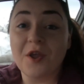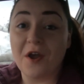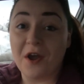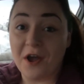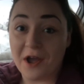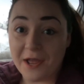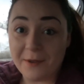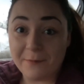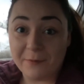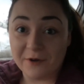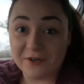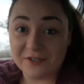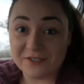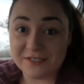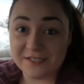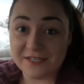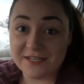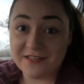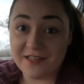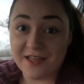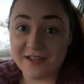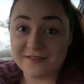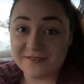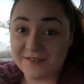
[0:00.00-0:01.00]
I
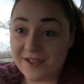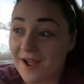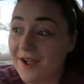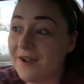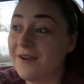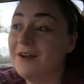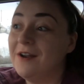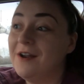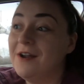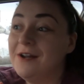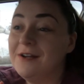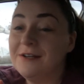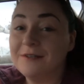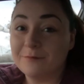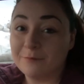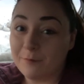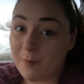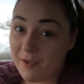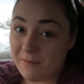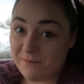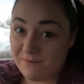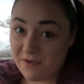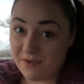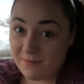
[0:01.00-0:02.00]
personally like that.
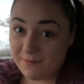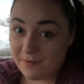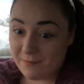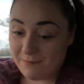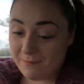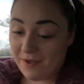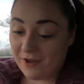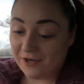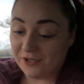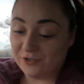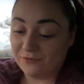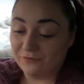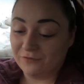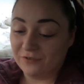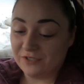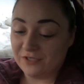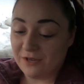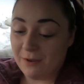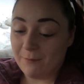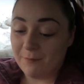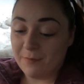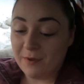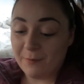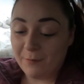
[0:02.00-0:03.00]
Might be a bit much for
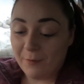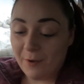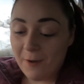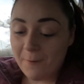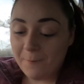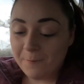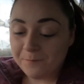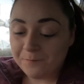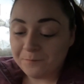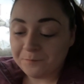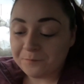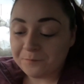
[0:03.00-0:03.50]
some people.